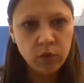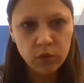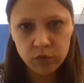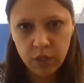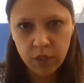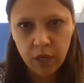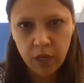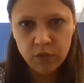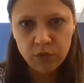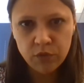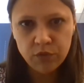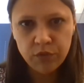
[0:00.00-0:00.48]

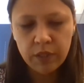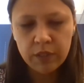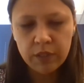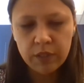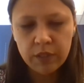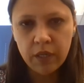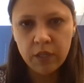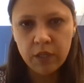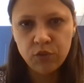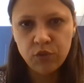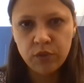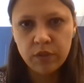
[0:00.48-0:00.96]
I'm
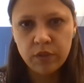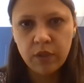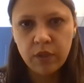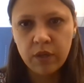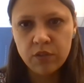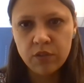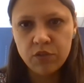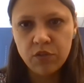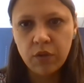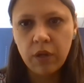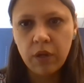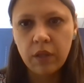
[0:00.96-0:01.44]
going to talk
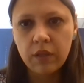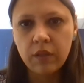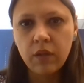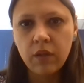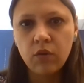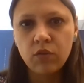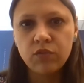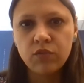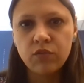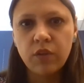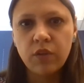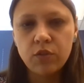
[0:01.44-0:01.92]
about several
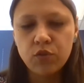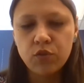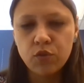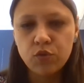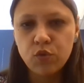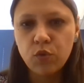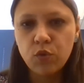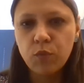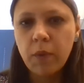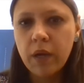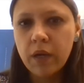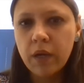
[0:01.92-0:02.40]

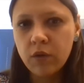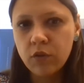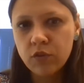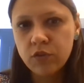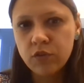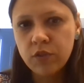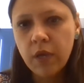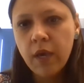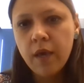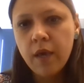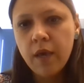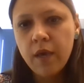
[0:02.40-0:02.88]
cases in the
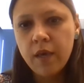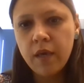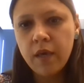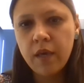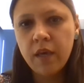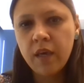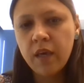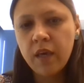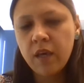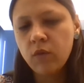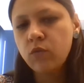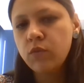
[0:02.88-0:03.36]

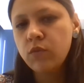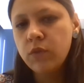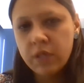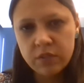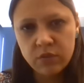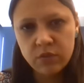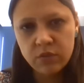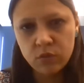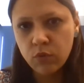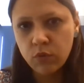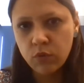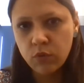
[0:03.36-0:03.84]
international
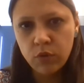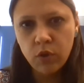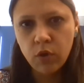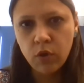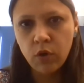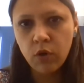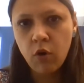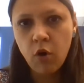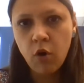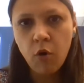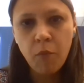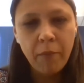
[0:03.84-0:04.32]
law of
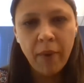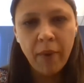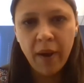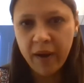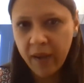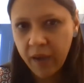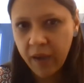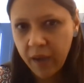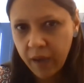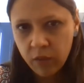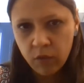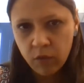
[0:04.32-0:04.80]
human
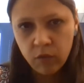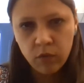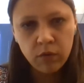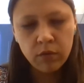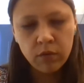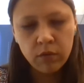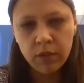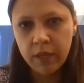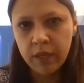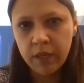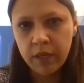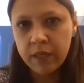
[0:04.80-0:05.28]
rights,
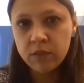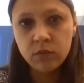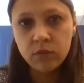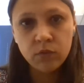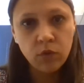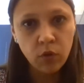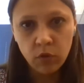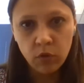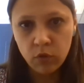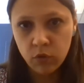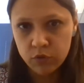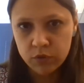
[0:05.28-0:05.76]
a
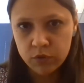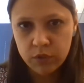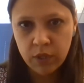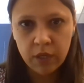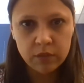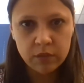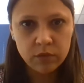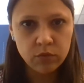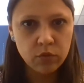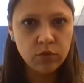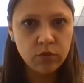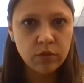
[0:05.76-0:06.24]
compared
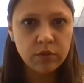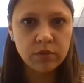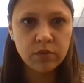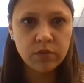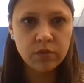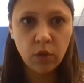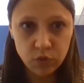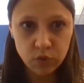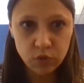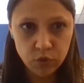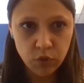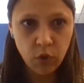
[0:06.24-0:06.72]
study
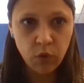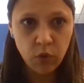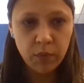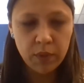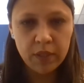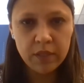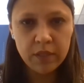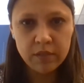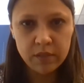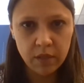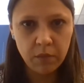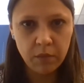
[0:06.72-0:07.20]
of
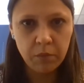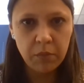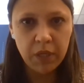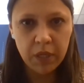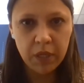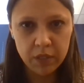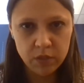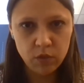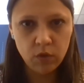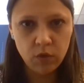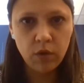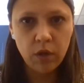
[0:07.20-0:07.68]
all
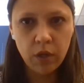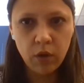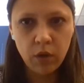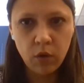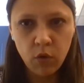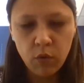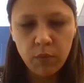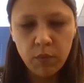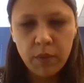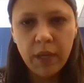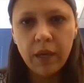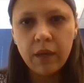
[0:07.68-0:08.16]
the
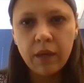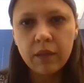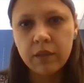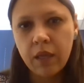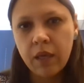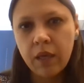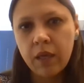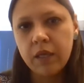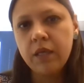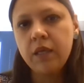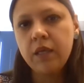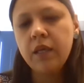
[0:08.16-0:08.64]
cases
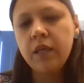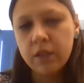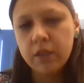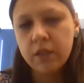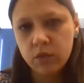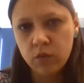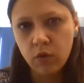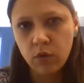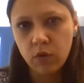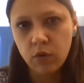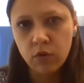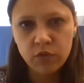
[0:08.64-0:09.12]
on
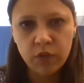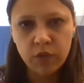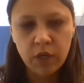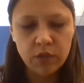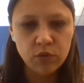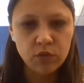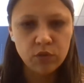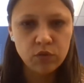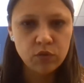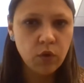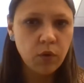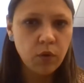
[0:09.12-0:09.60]
covert
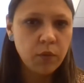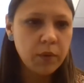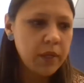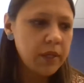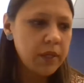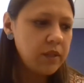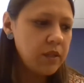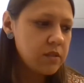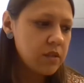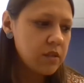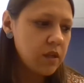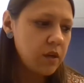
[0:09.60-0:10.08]

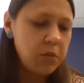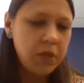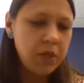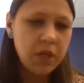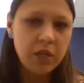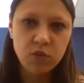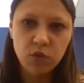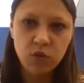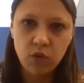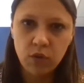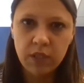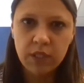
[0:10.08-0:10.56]
discrimination
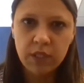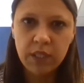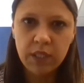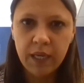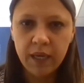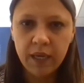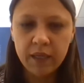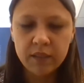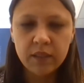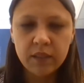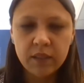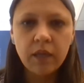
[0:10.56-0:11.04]

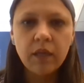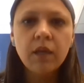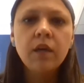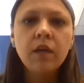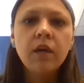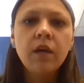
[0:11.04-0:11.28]
and the